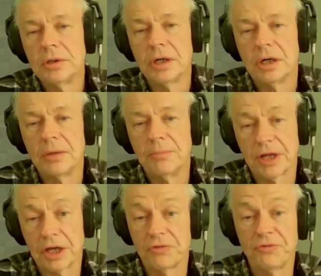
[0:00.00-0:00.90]
But
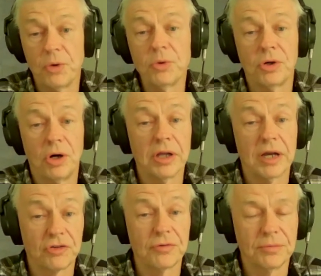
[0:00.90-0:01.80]
I got a phone call
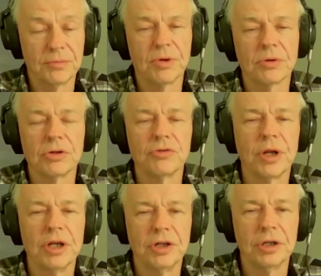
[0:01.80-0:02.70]
actually from the brokerage
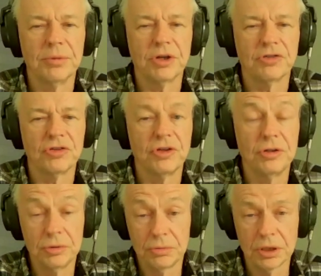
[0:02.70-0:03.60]
when I did it because they said,
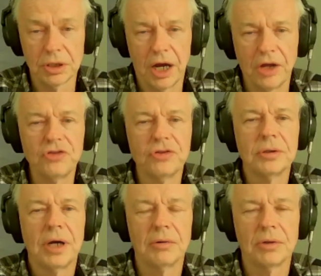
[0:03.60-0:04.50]
"Do you realize
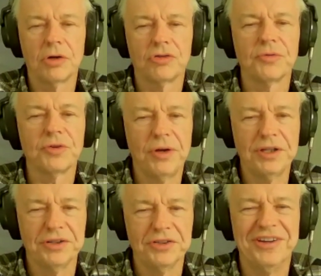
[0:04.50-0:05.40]
how large of a
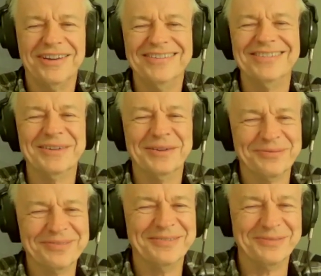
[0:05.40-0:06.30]
trade this is
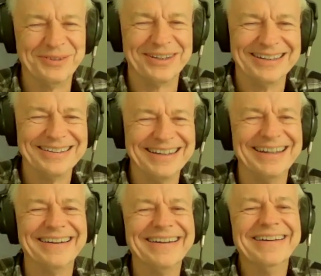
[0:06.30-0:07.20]
if you get
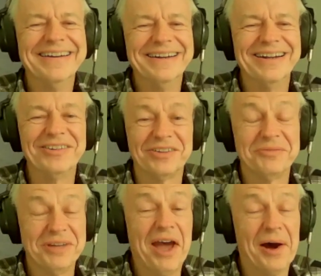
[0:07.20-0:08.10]
hit?" And I said,
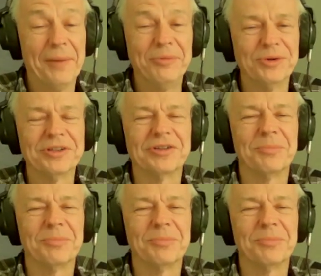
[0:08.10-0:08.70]
yeah, I'm doing this on